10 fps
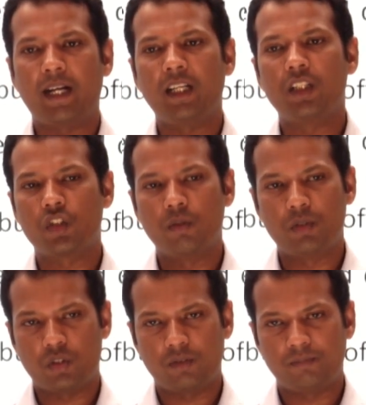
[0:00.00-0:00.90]

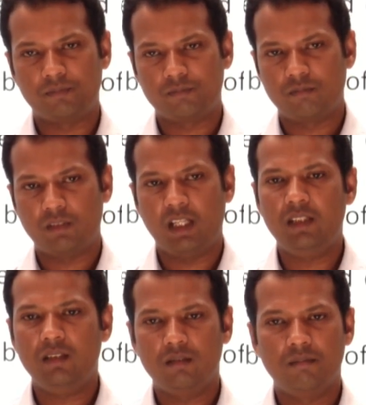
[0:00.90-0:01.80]
distribution
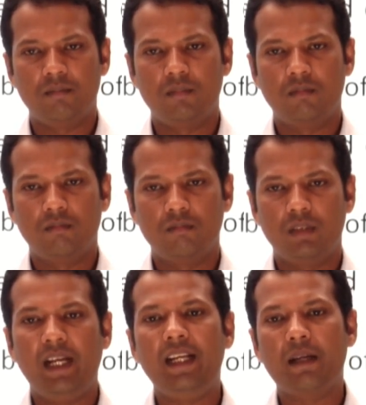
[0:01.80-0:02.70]
in
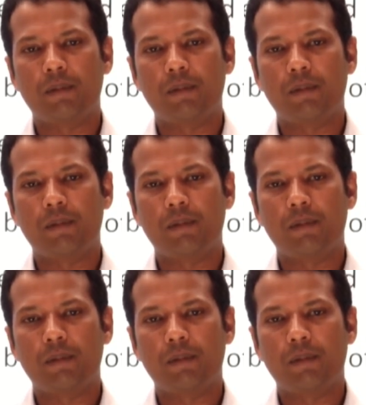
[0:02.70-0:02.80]
India